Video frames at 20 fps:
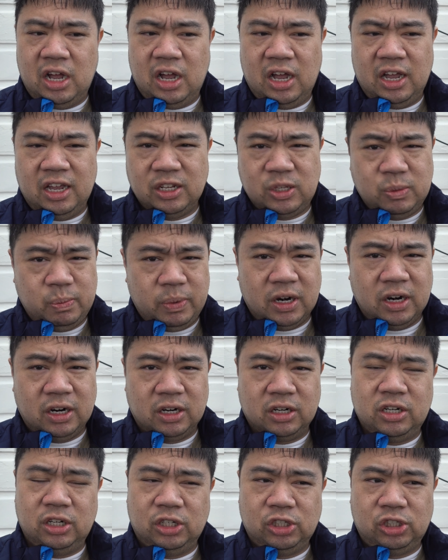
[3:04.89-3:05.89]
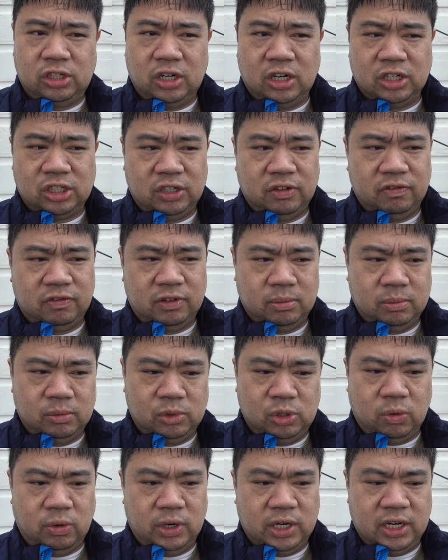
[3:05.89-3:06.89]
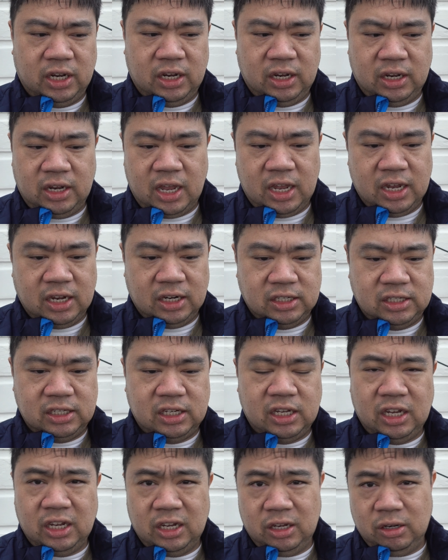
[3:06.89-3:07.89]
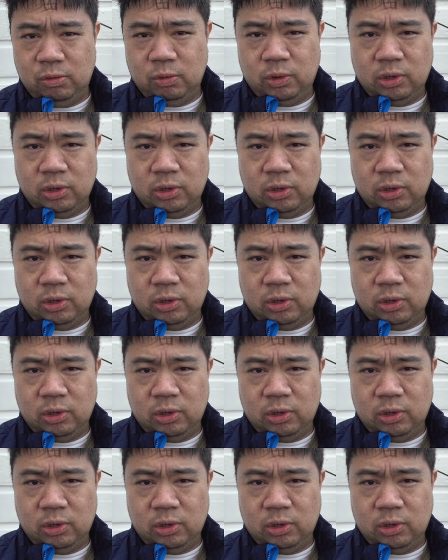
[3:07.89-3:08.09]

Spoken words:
It's been under construction from 2018.